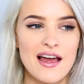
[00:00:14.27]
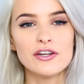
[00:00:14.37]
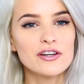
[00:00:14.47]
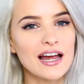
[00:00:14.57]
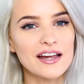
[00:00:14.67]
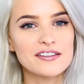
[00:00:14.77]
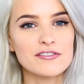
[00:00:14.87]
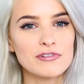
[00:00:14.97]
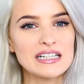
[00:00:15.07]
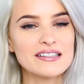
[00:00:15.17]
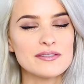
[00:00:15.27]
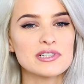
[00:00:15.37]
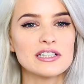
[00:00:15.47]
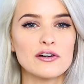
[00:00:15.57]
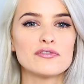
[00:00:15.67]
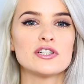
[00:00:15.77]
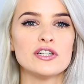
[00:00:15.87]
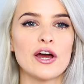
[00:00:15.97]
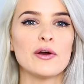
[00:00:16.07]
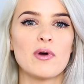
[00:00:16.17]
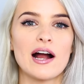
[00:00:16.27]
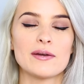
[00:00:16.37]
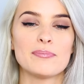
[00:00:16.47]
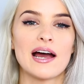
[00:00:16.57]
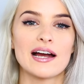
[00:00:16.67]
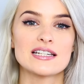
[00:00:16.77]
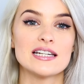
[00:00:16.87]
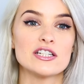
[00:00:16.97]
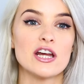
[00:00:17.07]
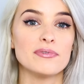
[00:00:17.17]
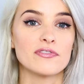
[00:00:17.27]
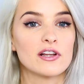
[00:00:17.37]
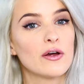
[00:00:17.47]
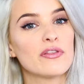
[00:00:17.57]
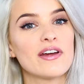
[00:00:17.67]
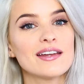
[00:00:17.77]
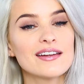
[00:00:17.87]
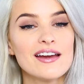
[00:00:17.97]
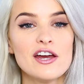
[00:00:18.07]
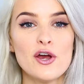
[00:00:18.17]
and you guys really seem to love to know what I packed in terms of clothing,